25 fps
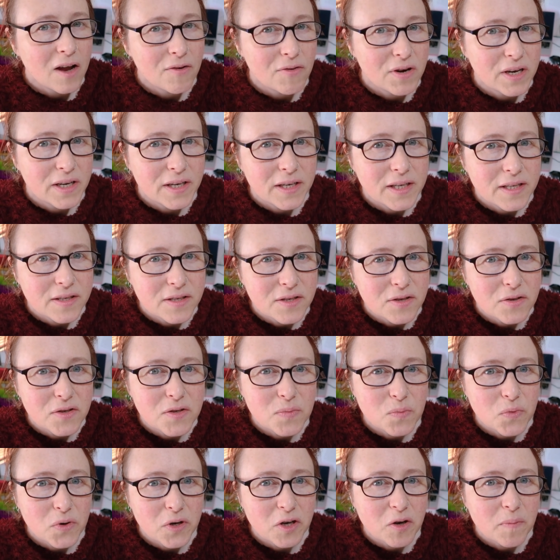I really need to do
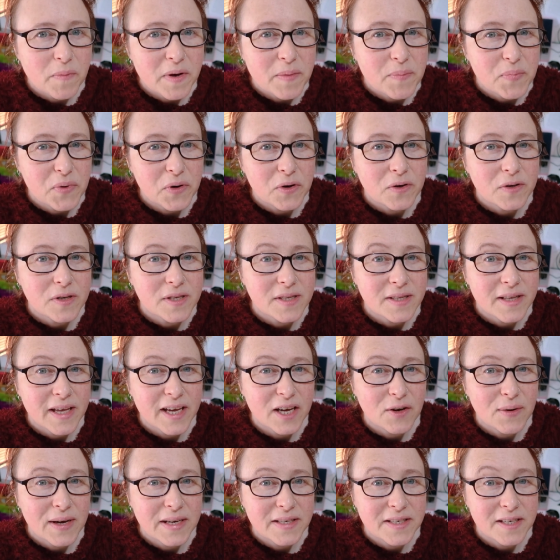some work on my books
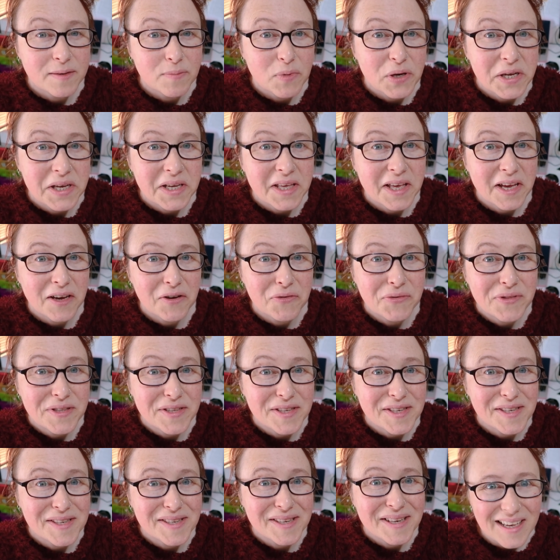now, as in my
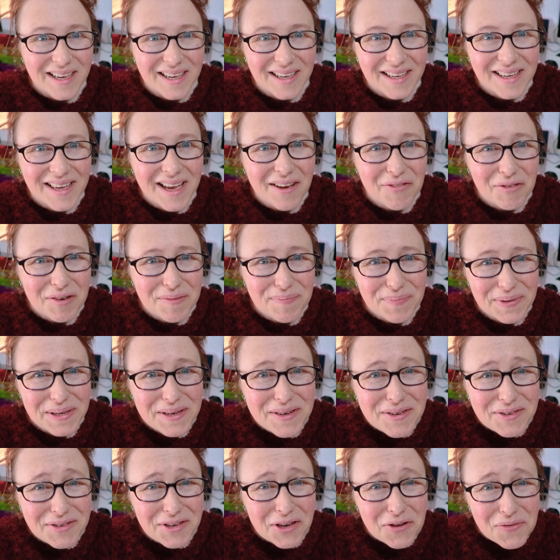accounts. I haven't
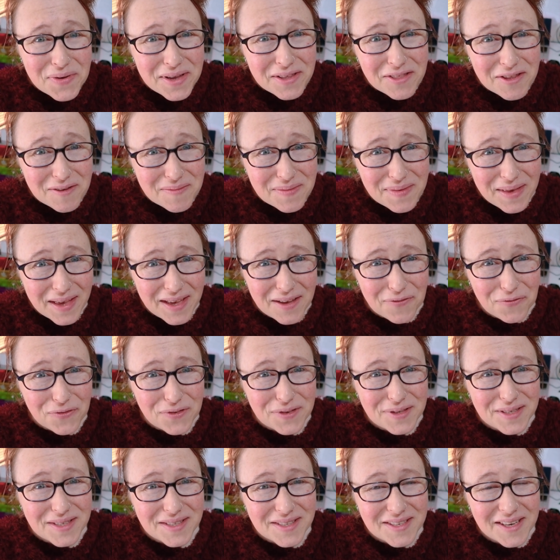been doing them yet
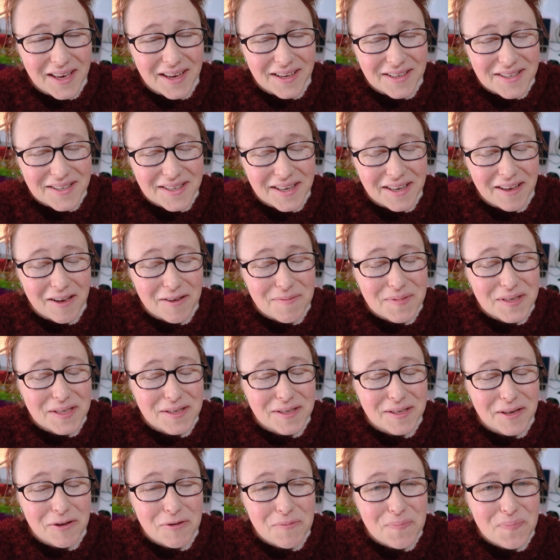for this tax year. I'm
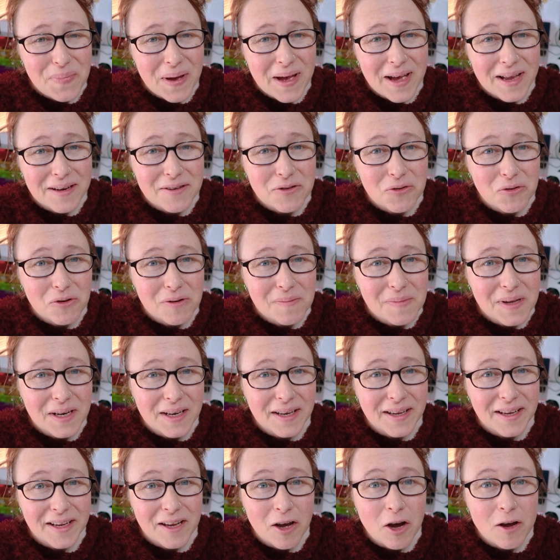so bad.
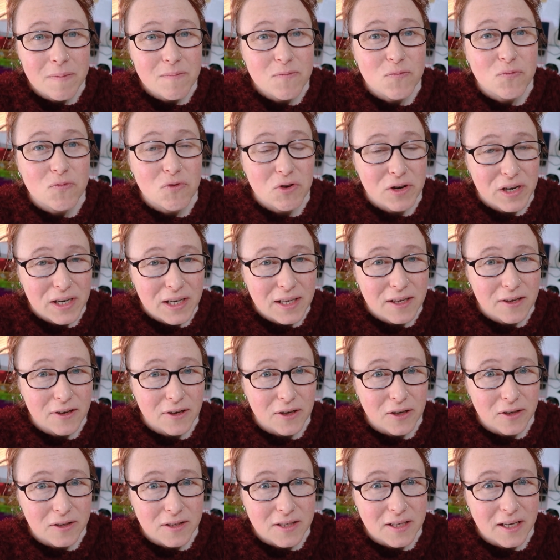Normally, I'm really
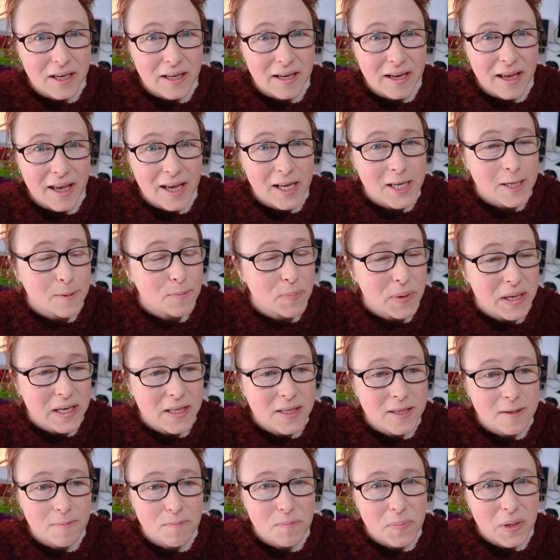good, and any
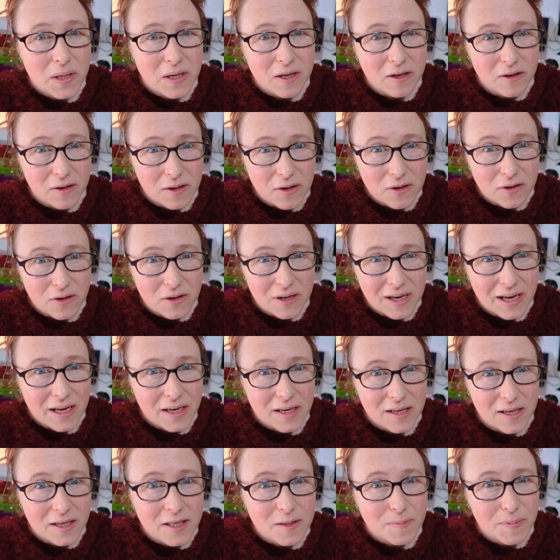bits of money I earn,
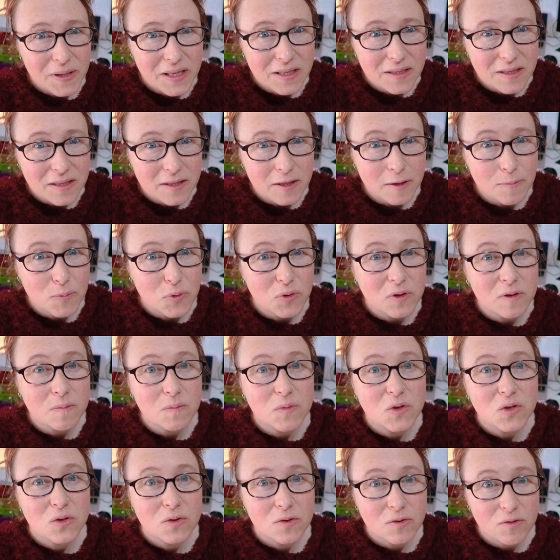any expenses, I put
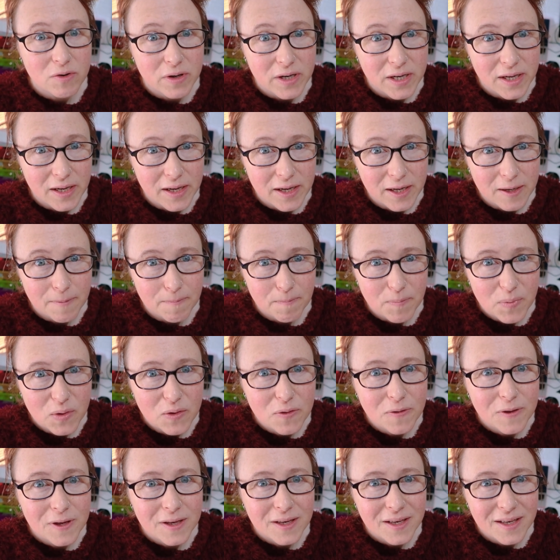them straight in. But
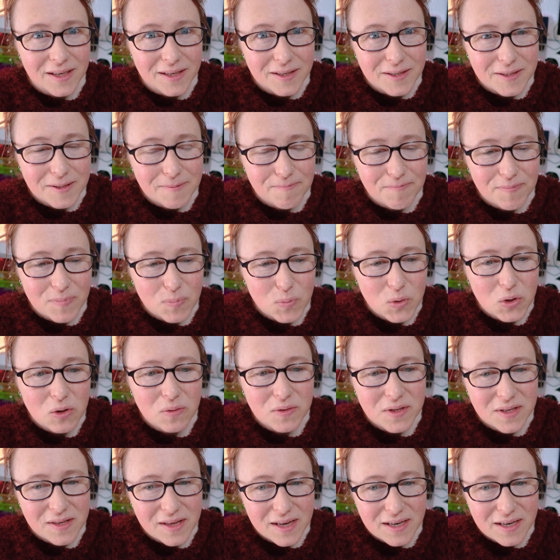the thing is, we
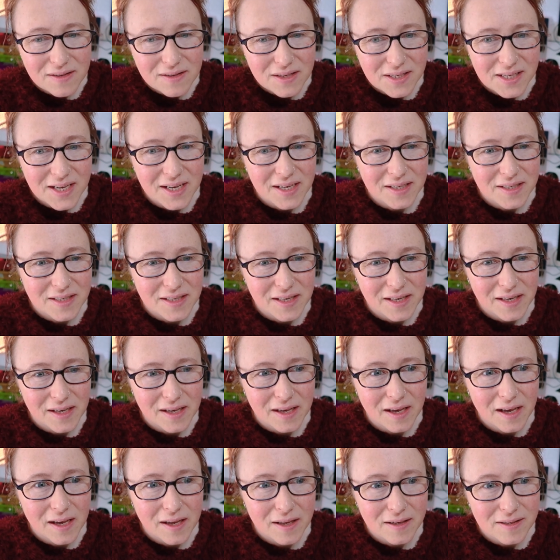got to of the tax
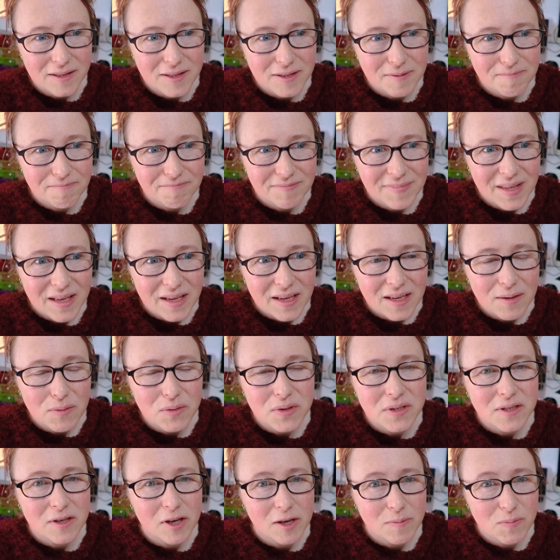year, and it
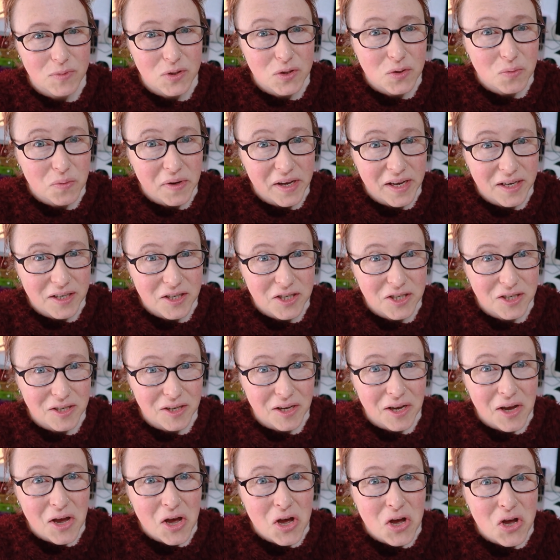was time to switch
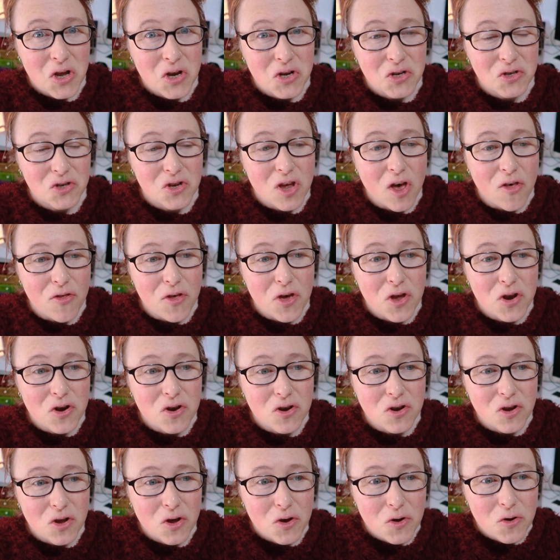to the
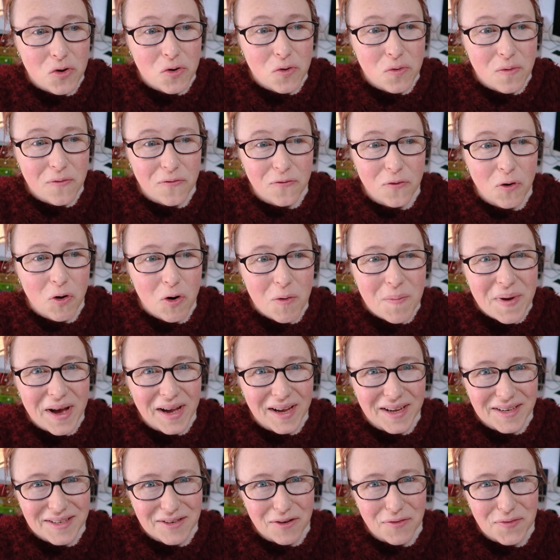new
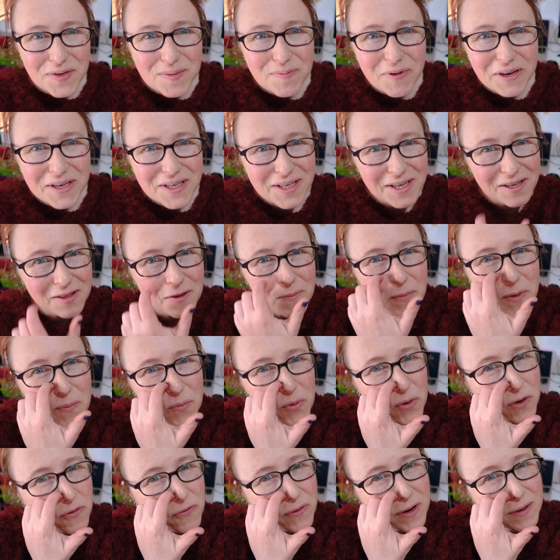format of spreadsheet that my
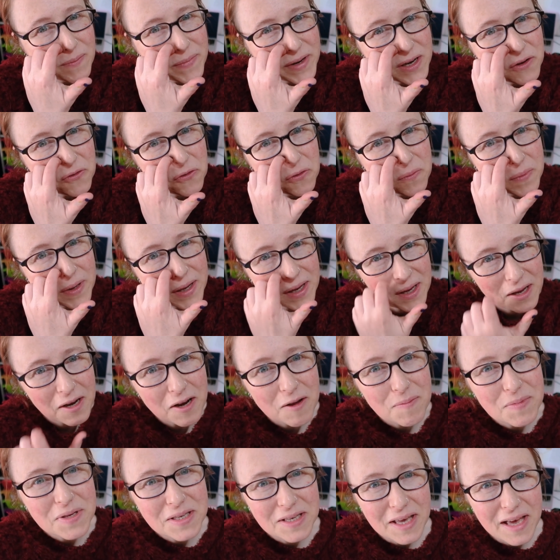boyfriend made for me,
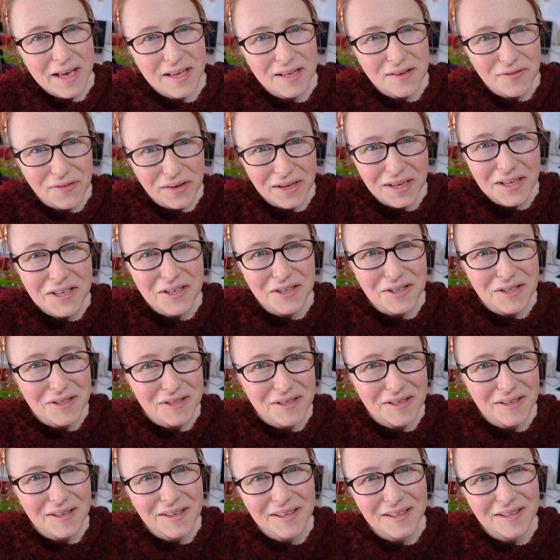and I'm scared of it. It
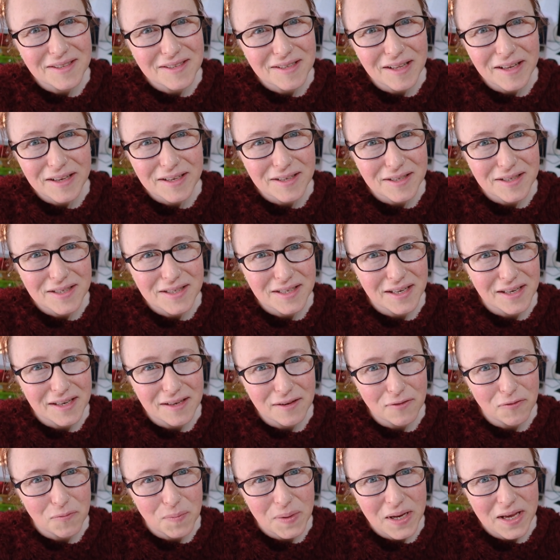just, it's like a
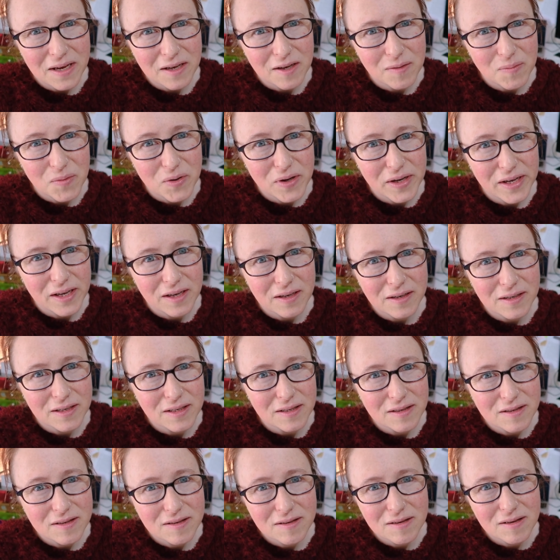sea of black and white, and
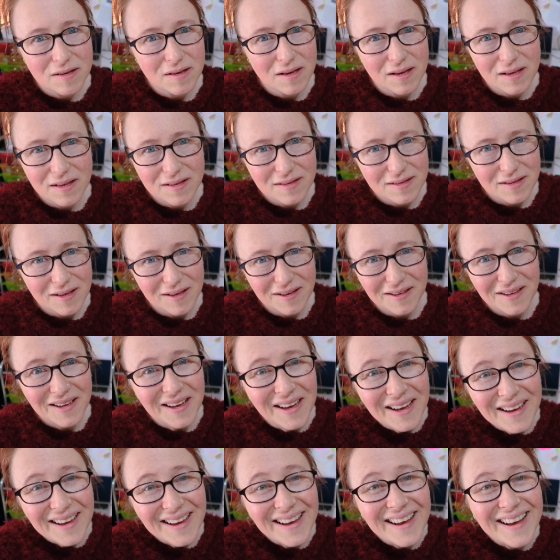it, it's...
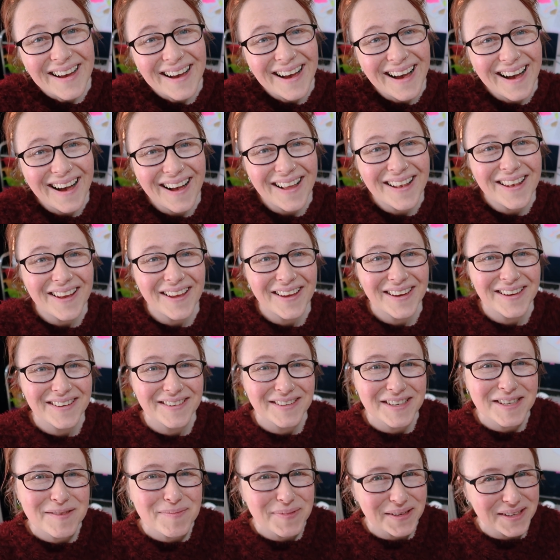I like
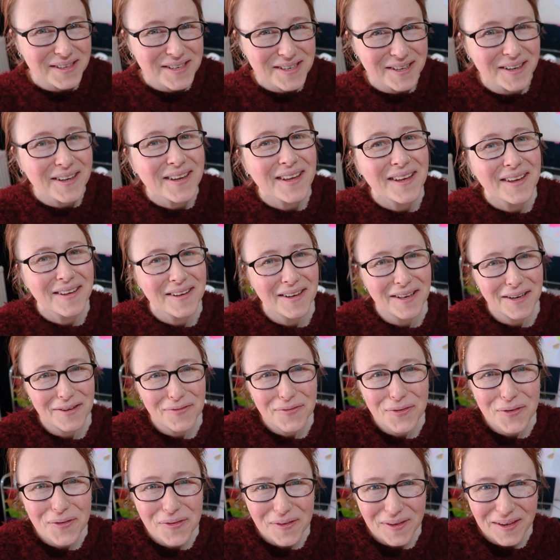nice, big, chunky,
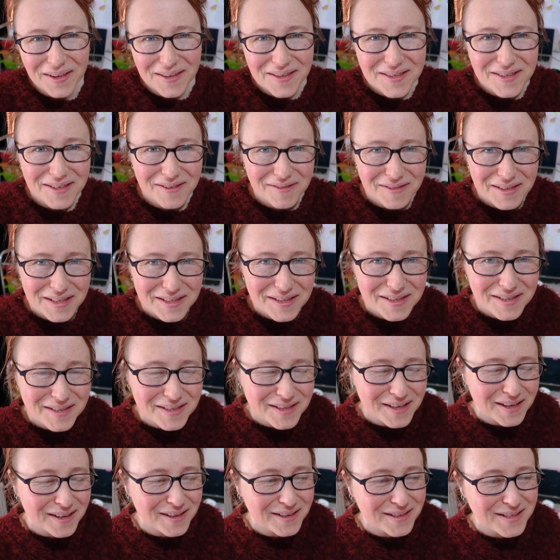colourful things that are easy
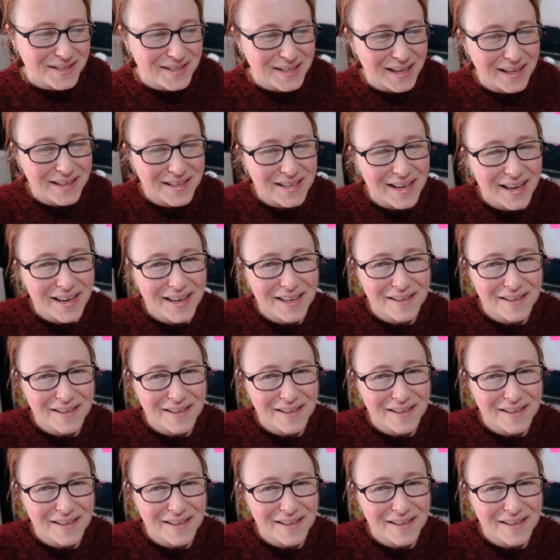to understand.